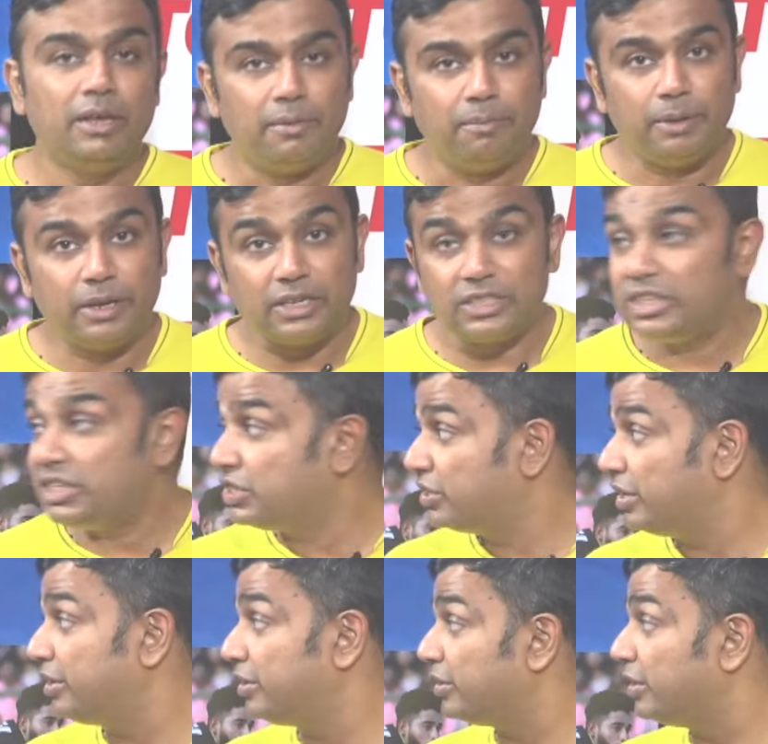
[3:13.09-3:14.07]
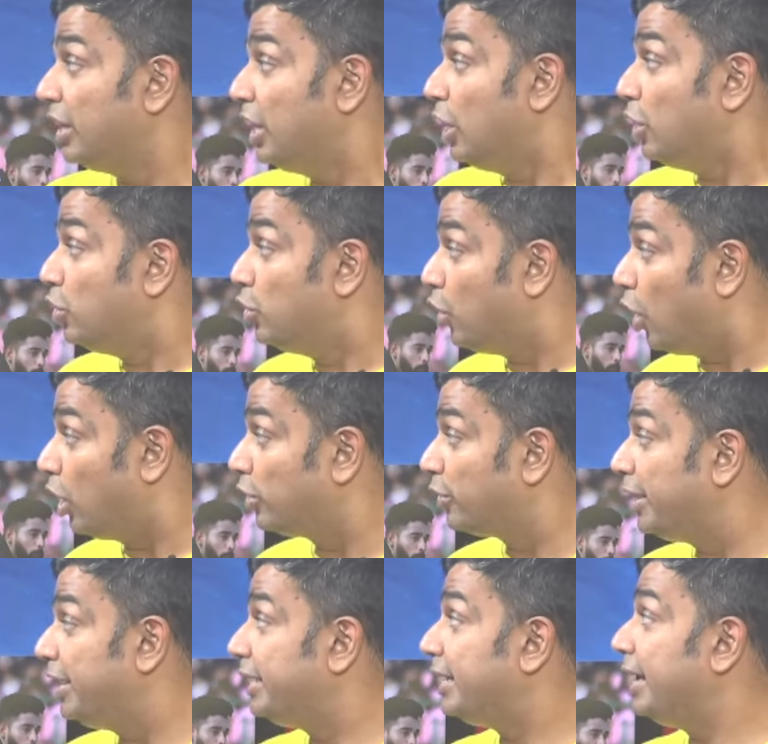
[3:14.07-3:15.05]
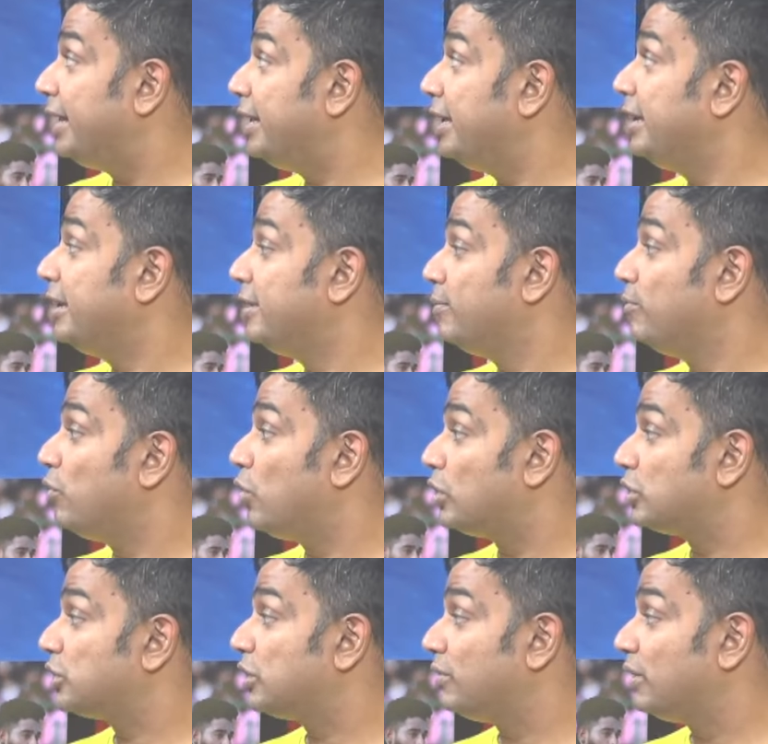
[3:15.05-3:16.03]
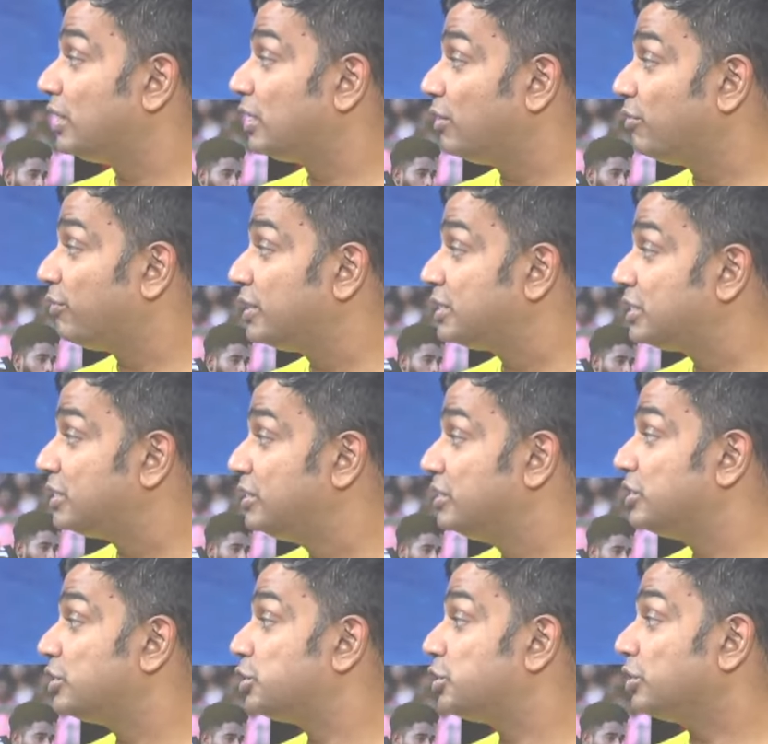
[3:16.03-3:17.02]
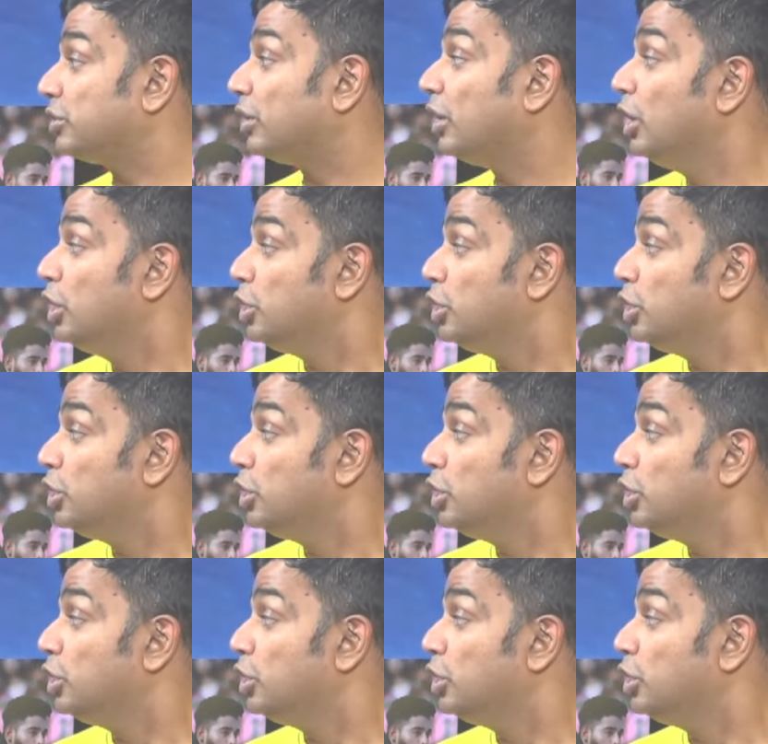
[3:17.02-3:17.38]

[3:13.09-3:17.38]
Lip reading: Because he stated, not retaining him was our toughest decision.